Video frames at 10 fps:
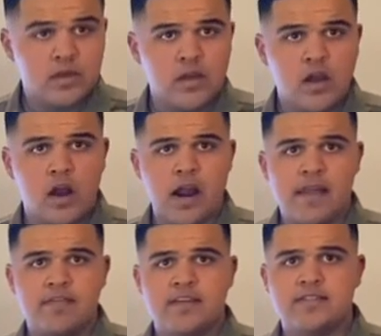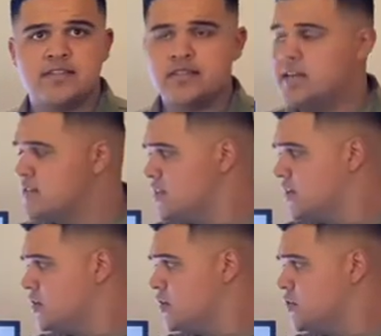All right, this is the
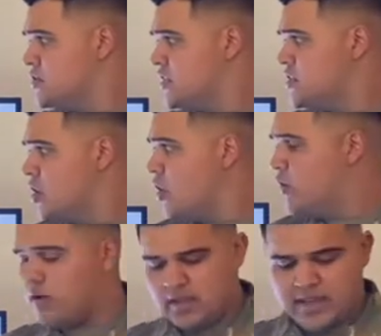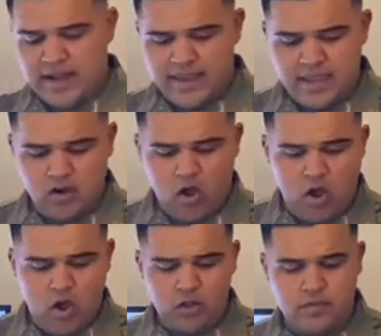conclusion. So can I get
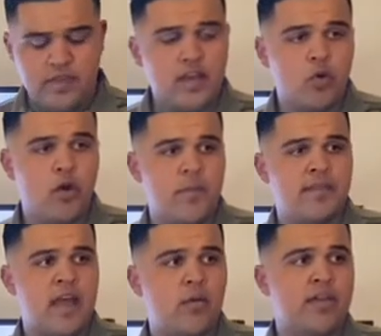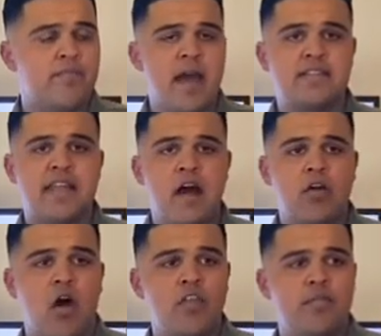all the equipment that we passed out,
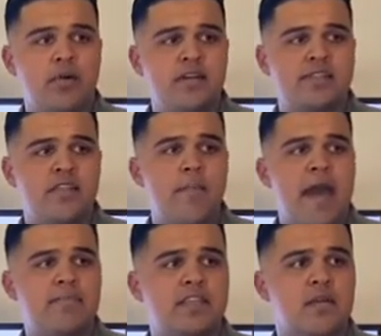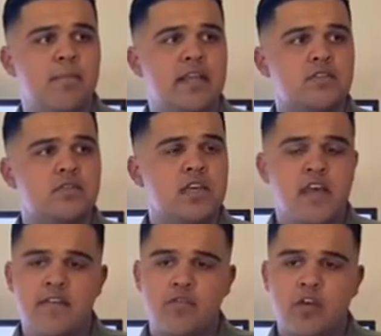all the books and the maps and the pencils?
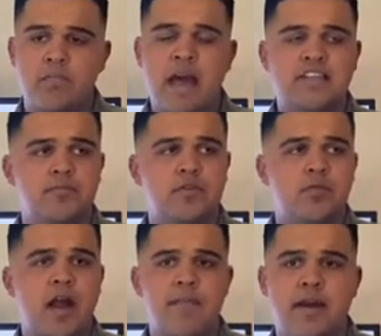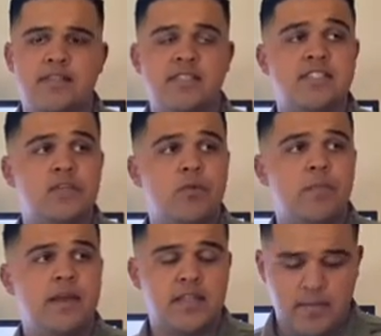You can pass them to the right. My assistant will
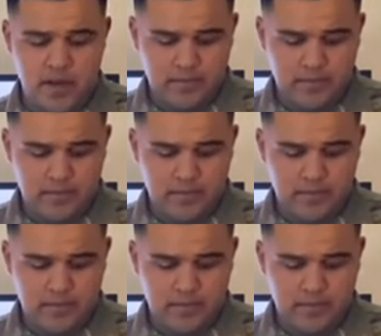pick them up.